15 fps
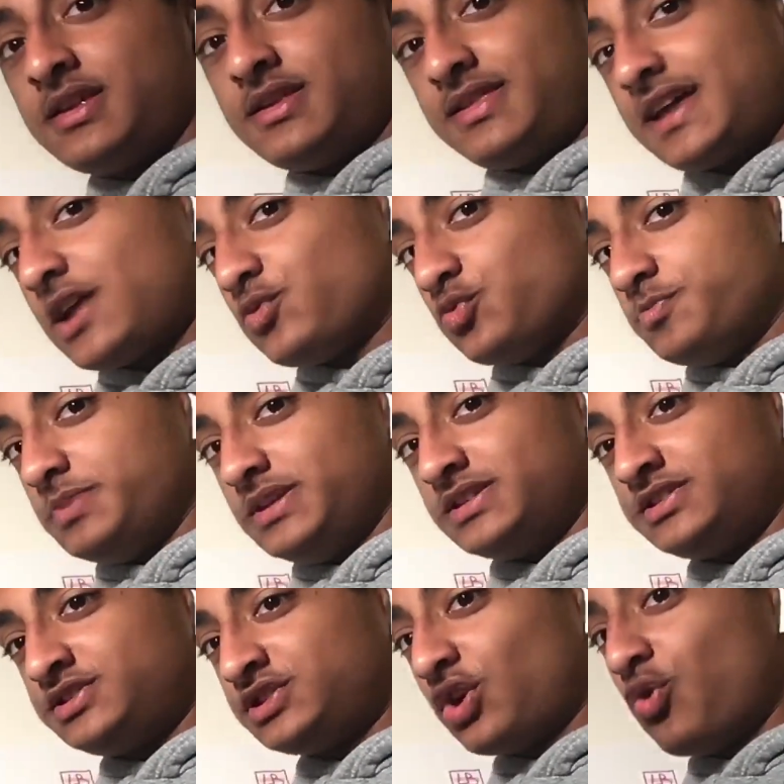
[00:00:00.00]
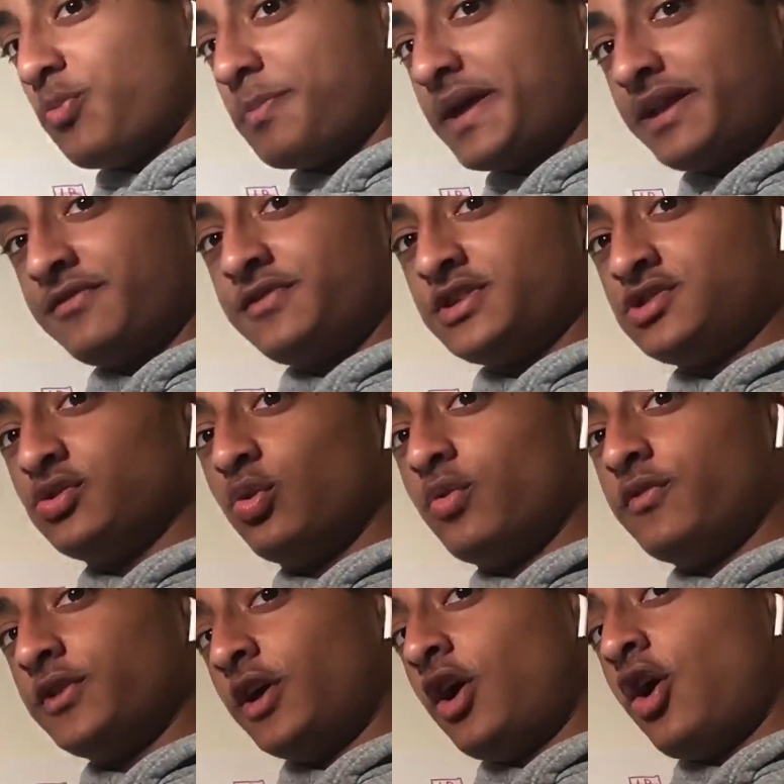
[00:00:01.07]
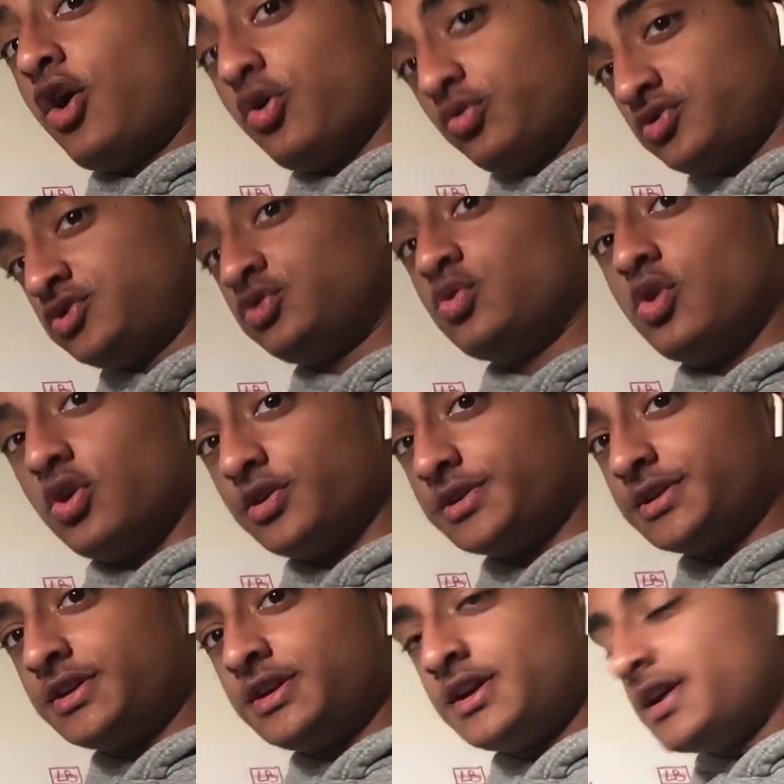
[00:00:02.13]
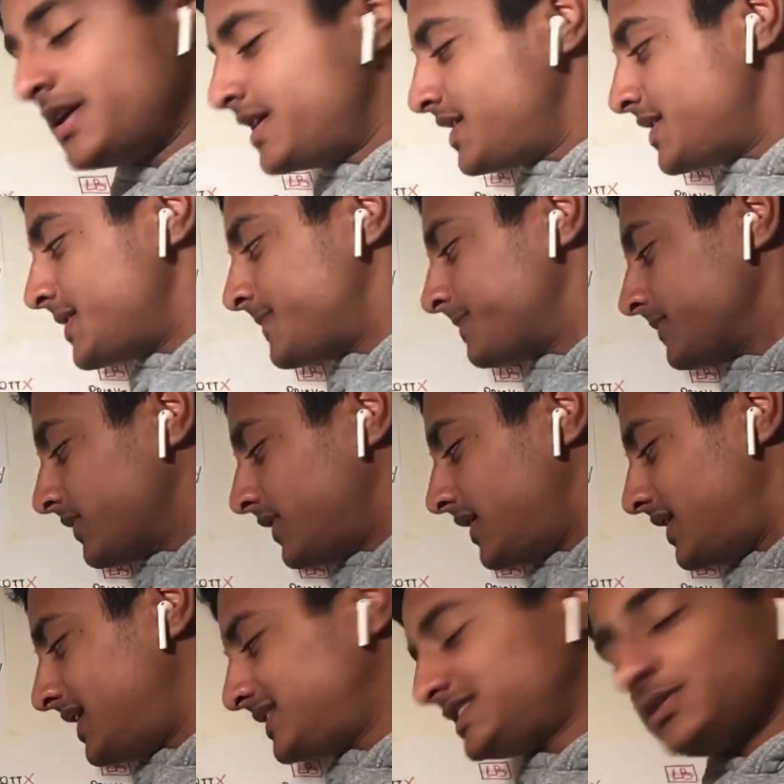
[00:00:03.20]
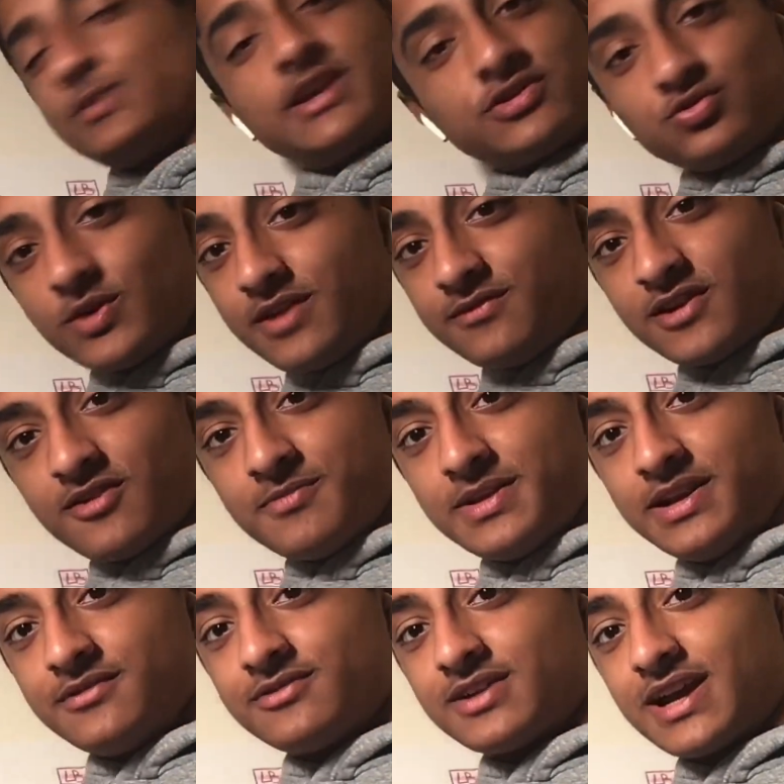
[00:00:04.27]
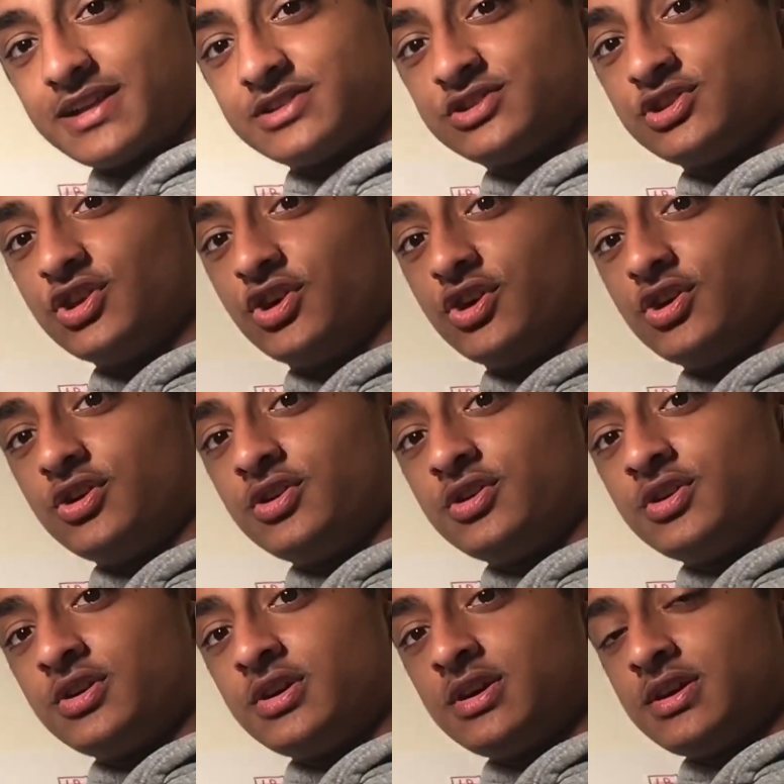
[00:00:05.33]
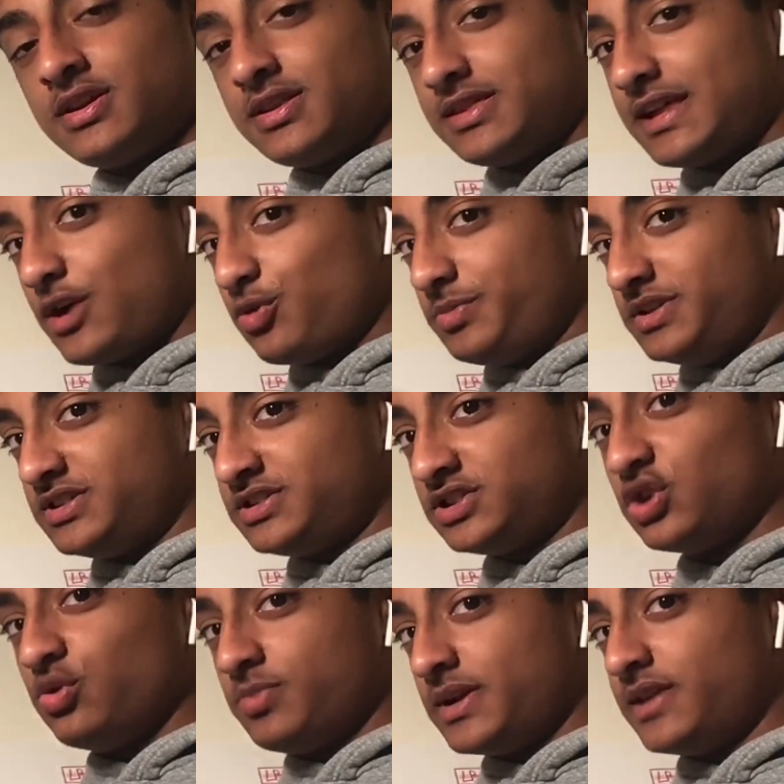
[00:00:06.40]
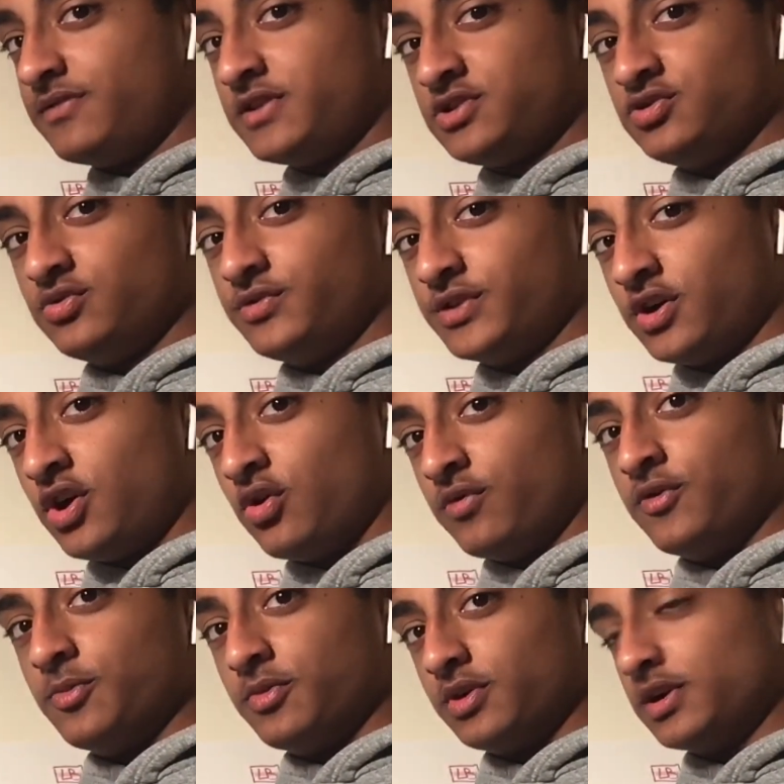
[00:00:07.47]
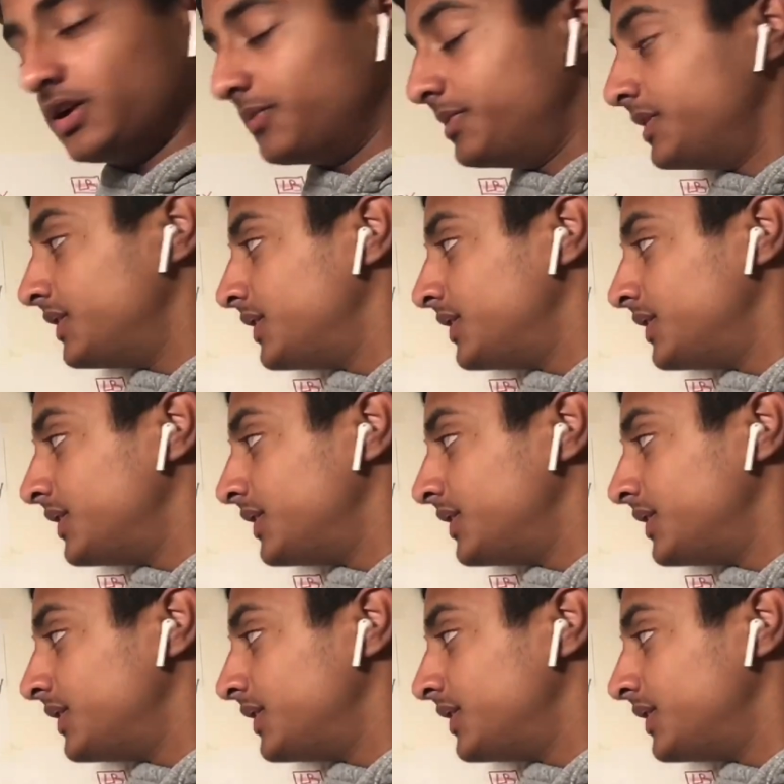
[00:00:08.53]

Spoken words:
that would be so beneficial for the whole squad. Let's say we get 25 million for Alex Scott. That would be so beneficial for the whole football club.